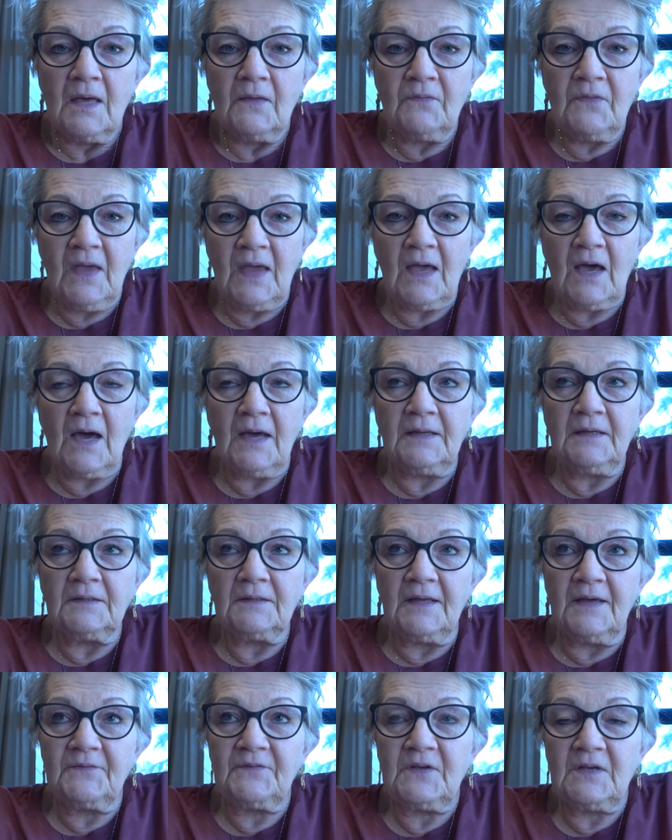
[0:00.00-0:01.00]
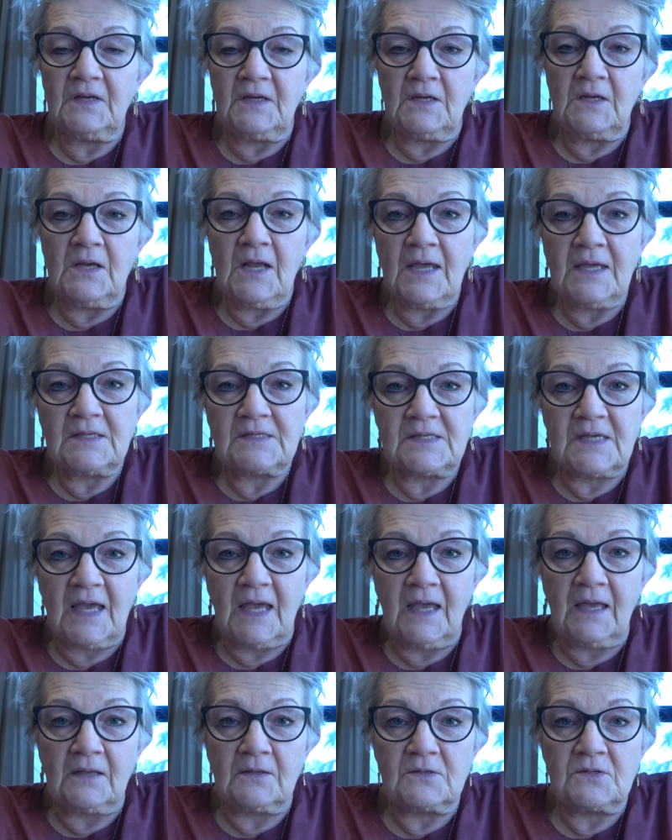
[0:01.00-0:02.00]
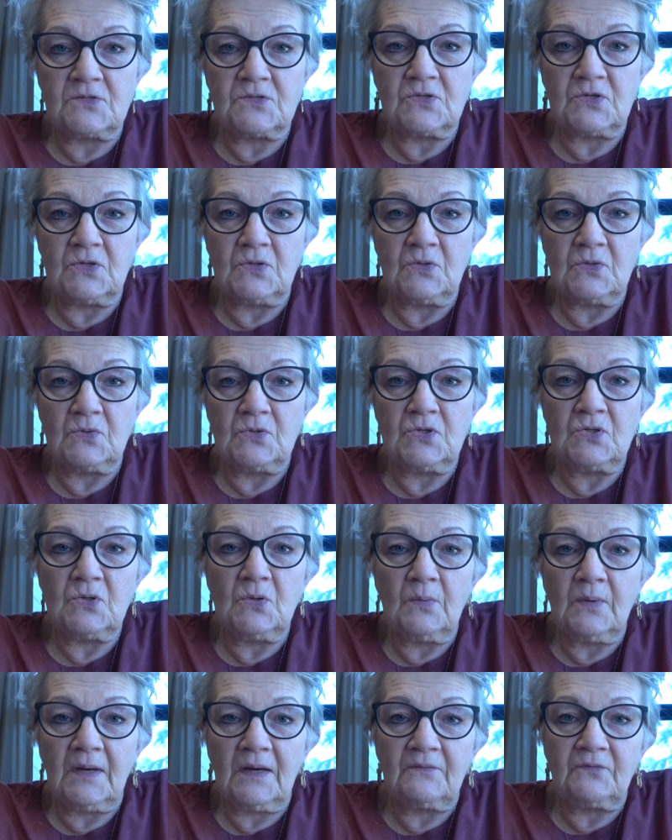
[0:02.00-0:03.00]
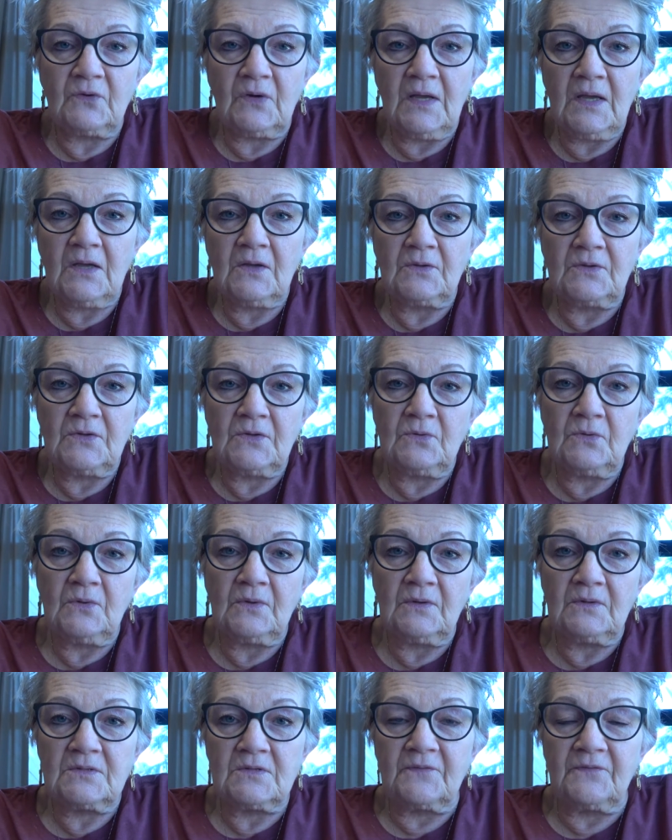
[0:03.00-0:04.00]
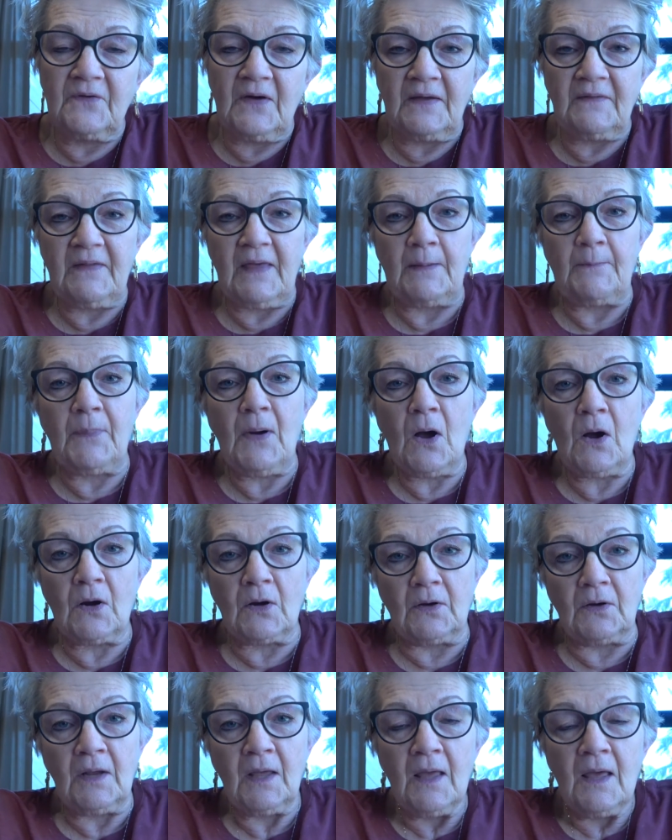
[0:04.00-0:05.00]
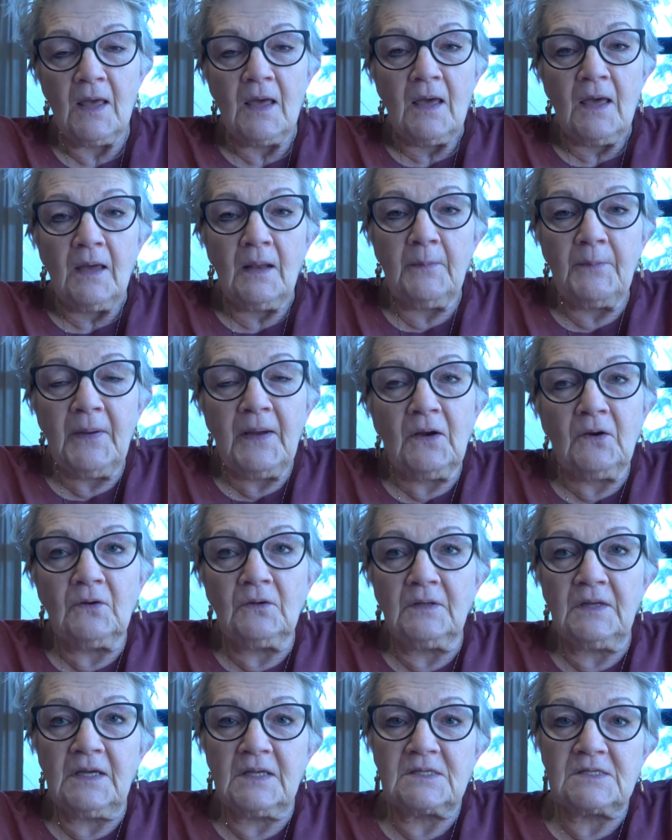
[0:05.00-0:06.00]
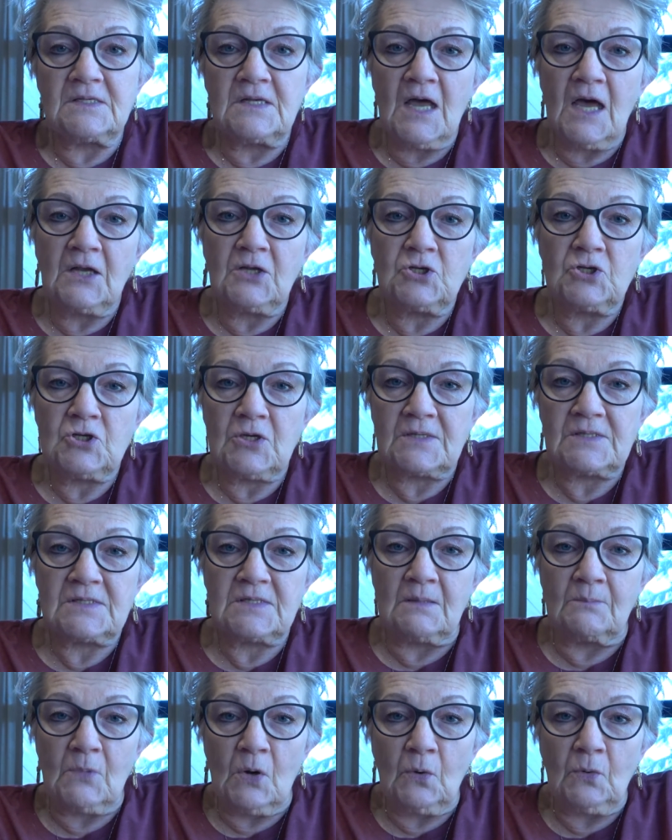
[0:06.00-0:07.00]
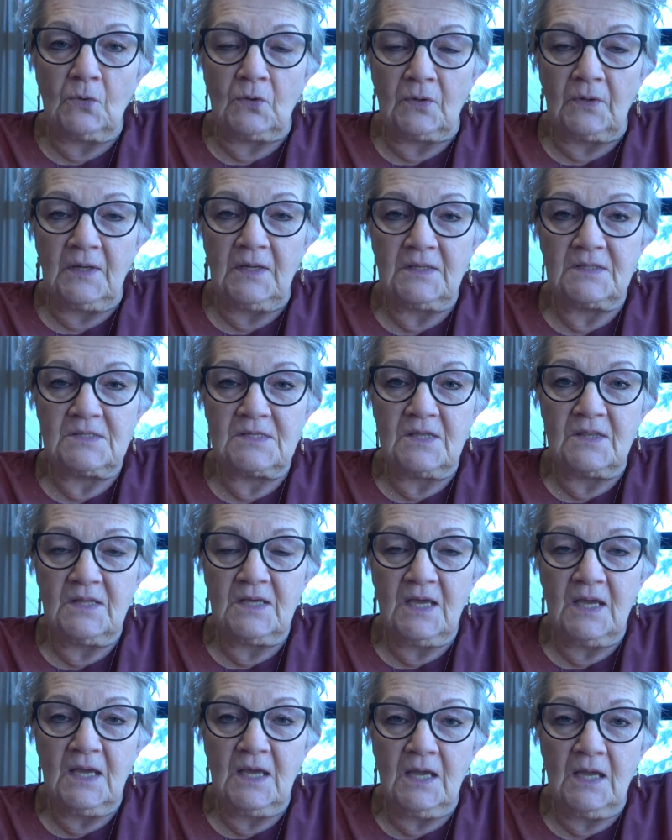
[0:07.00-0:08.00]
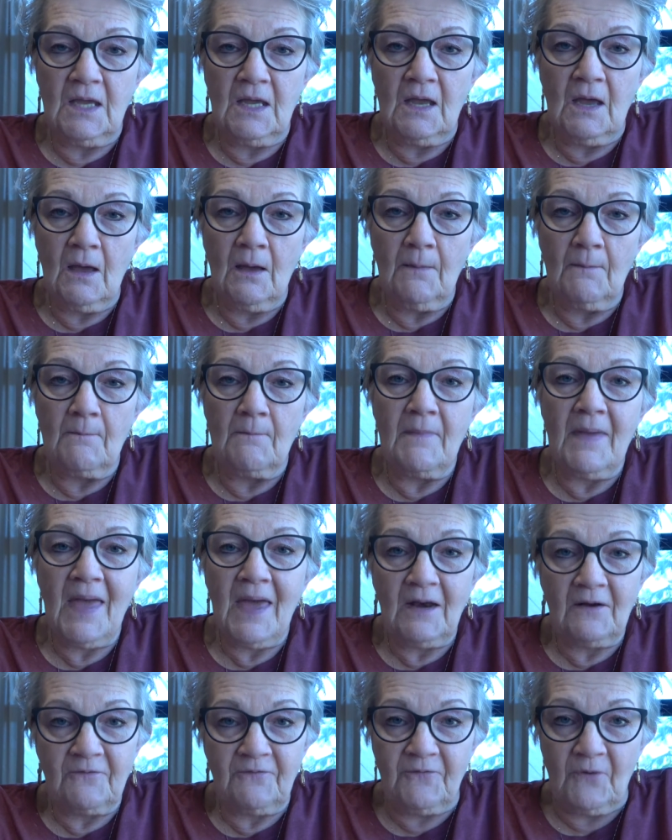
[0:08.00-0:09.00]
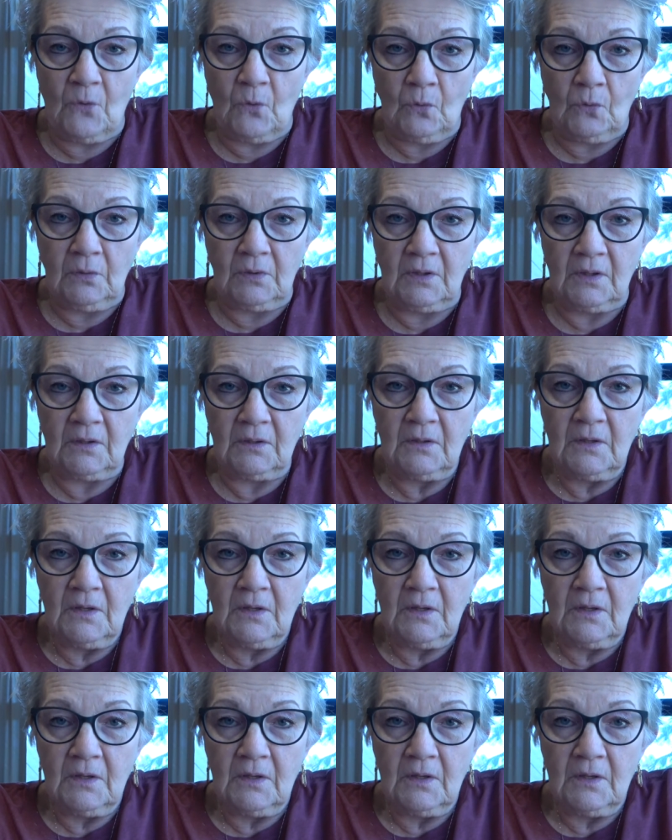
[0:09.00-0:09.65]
they kind of left it in Nate's hands to do whatever he could do to find that part. And apparently it's not just the motor, it's the manifold